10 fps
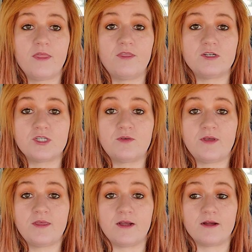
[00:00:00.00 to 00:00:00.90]
there's no
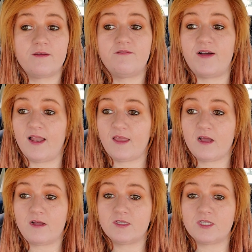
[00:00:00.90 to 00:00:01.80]
one there. Finally
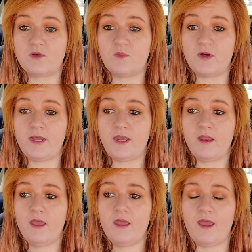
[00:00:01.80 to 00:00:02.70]
call someone
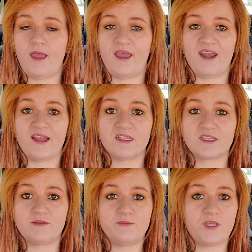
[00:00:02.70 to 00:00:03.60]
and
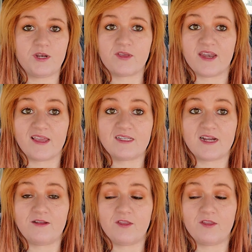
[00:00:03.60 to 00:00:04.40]
ask them, you know, can I get a tire?